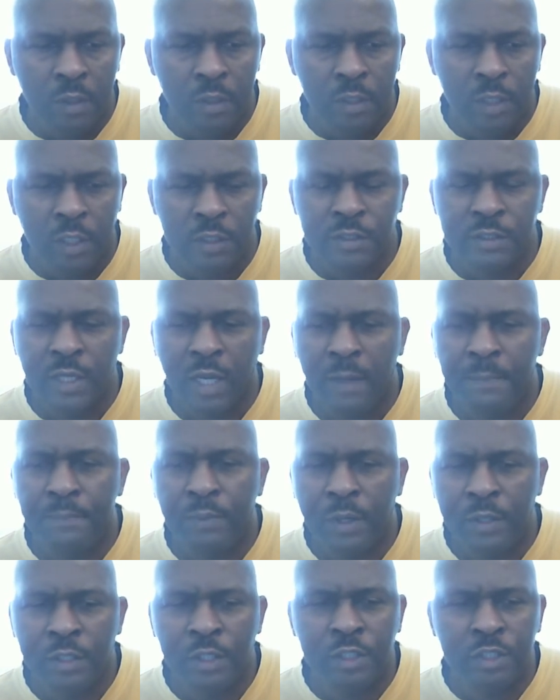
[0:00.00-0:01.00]
Because that
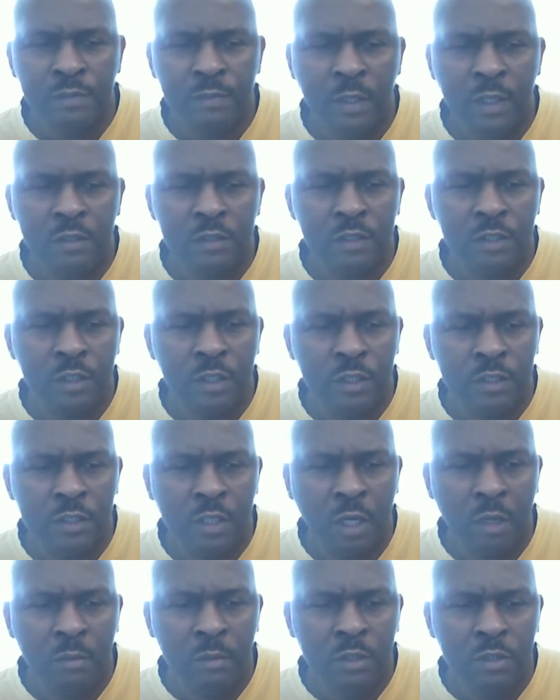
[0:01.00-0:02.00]
punishment is
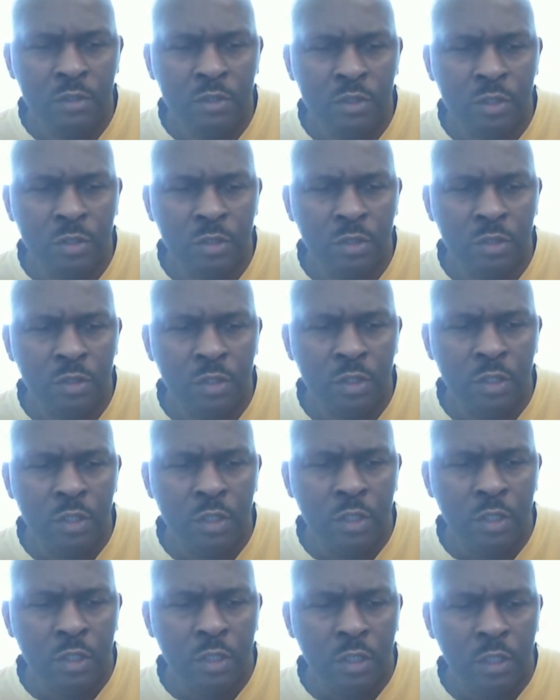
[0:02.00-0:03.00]
coming to
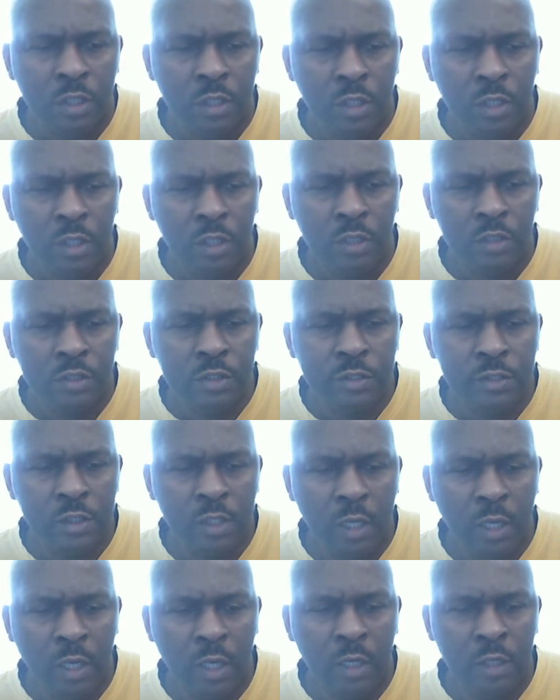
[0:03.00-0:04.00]
its
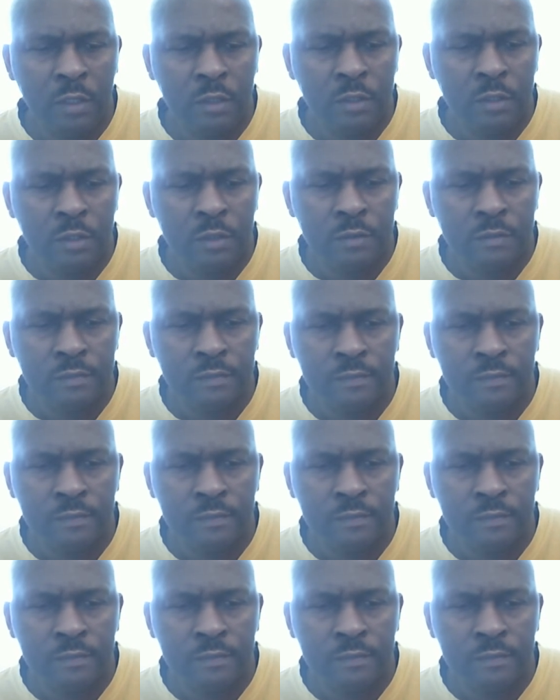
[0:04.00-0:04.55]
end.